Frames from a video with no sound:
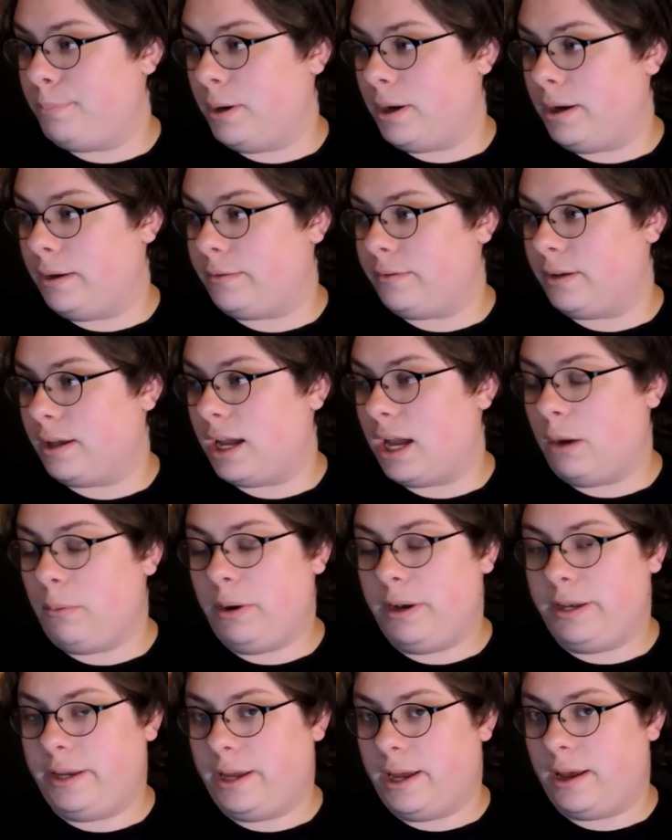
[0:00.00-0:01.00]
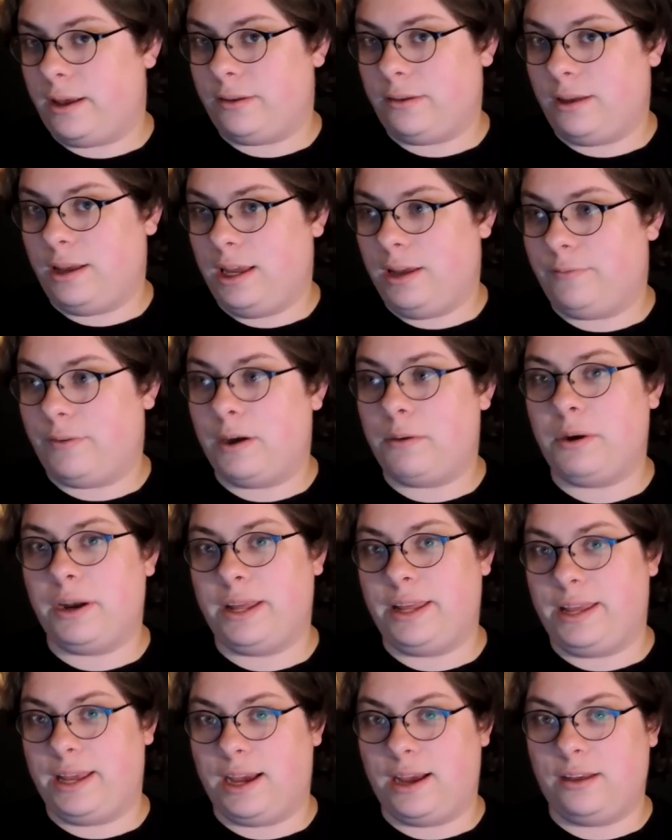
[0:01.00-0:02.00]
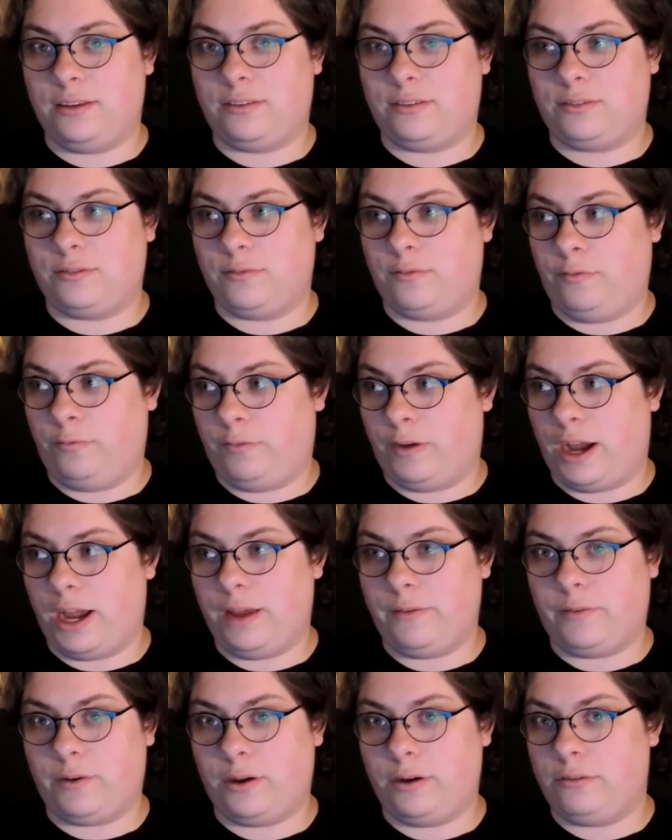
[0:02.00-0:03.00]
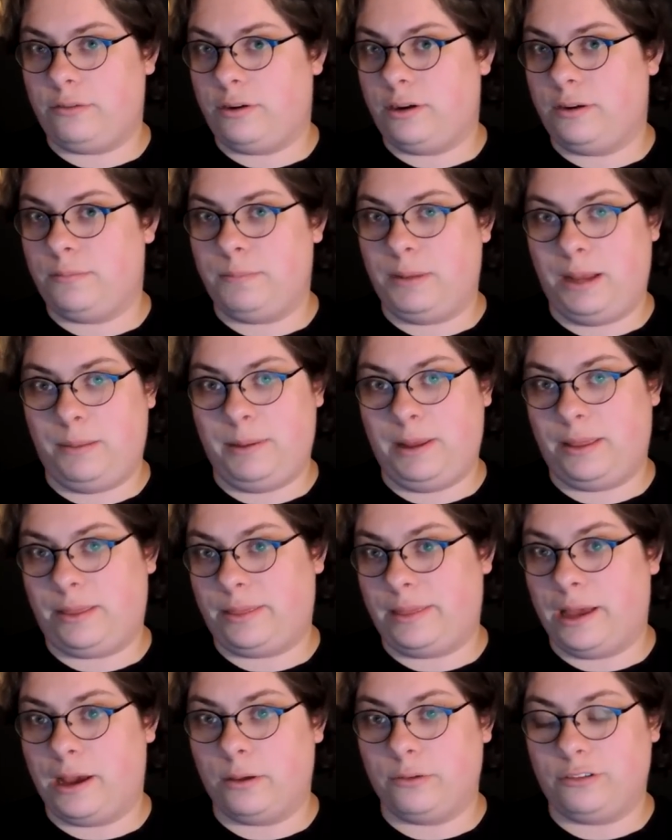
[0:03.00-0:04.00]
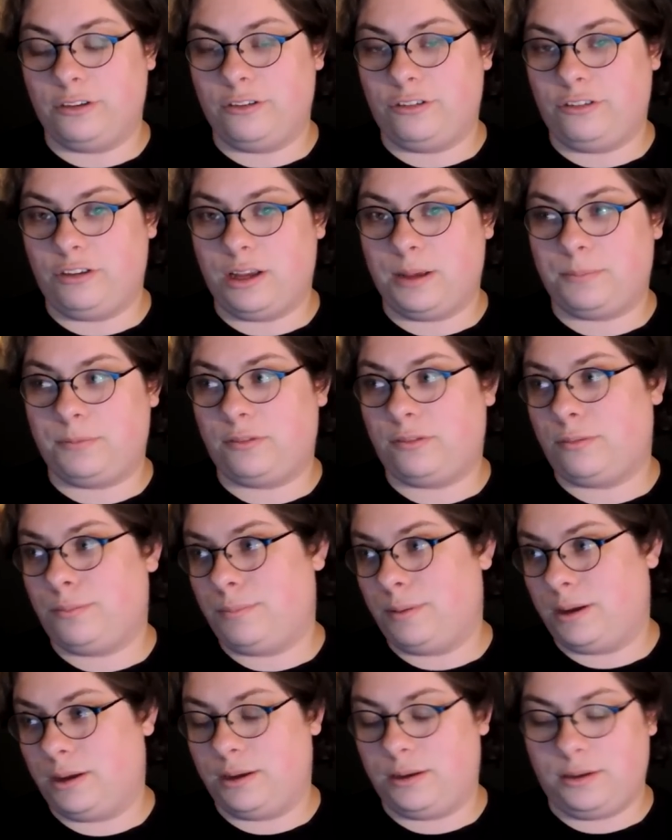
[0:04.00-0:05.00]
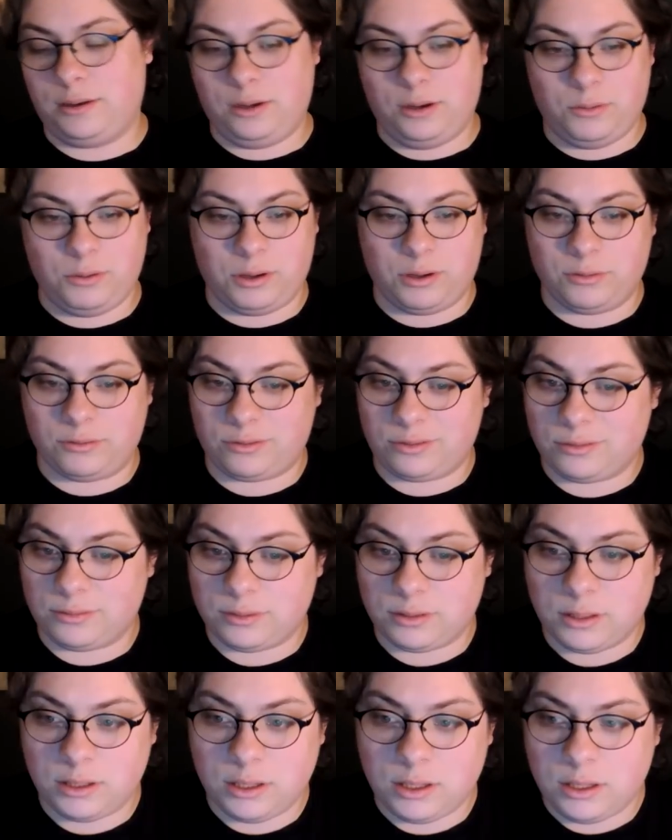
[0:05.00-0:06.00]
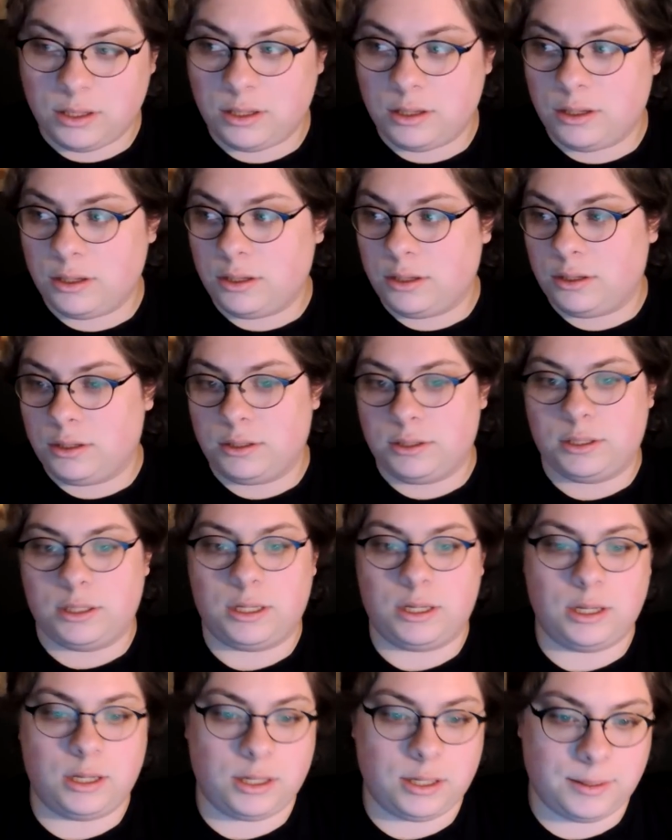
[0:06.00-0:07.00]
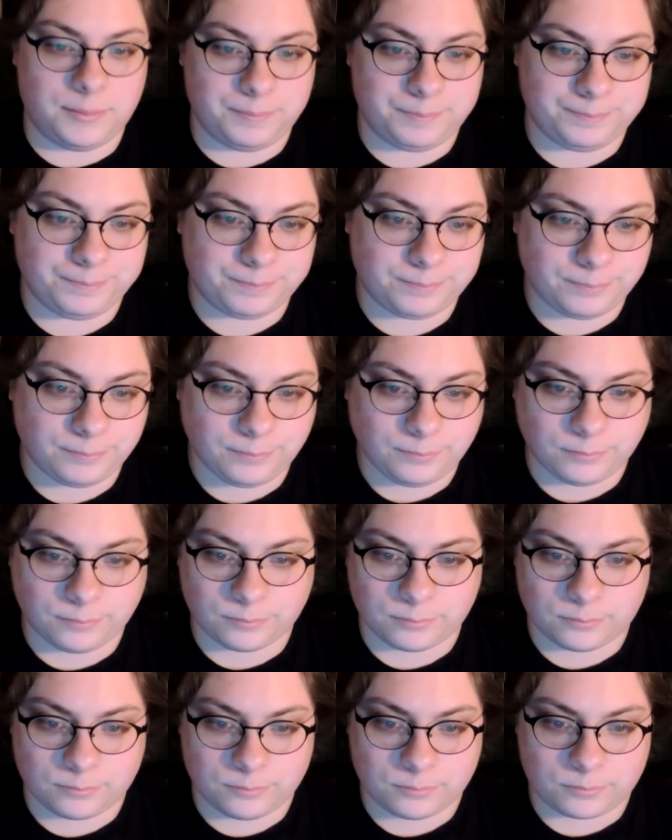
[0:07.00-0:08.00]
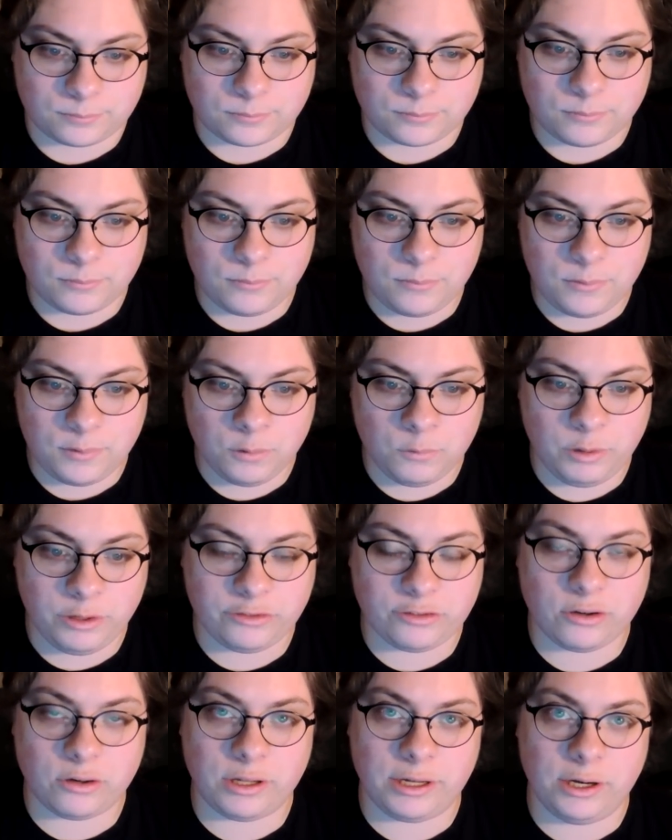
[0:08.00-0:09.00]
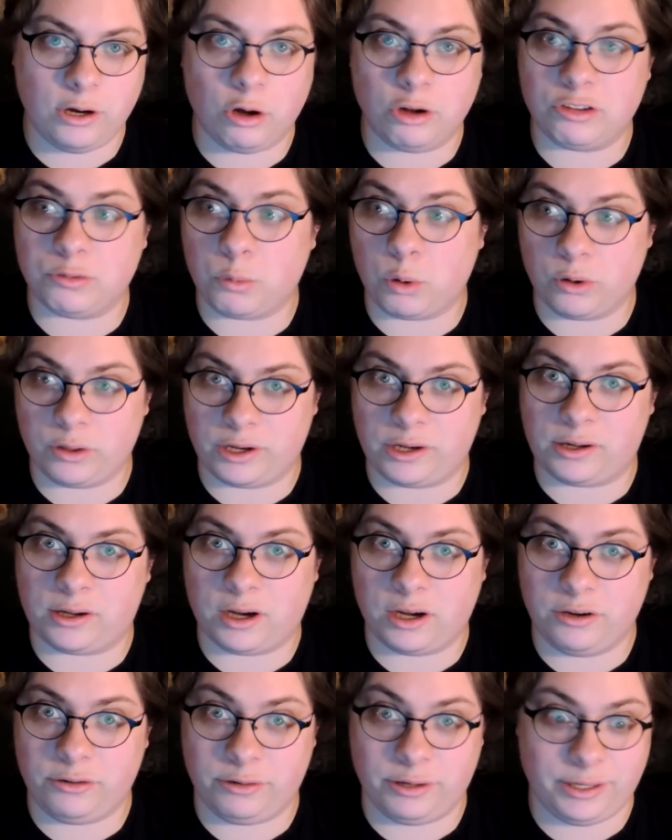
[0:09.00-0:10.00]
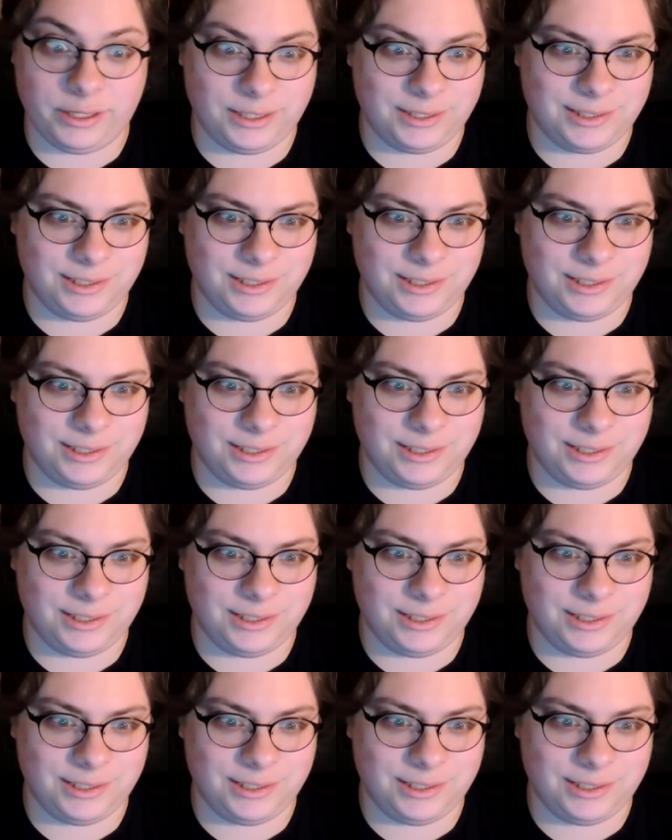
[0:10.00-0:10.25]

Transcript: but I would guess if I were to guess 500, maybe a thousand ships, but who knows? Um, we certainly know it's more than 100.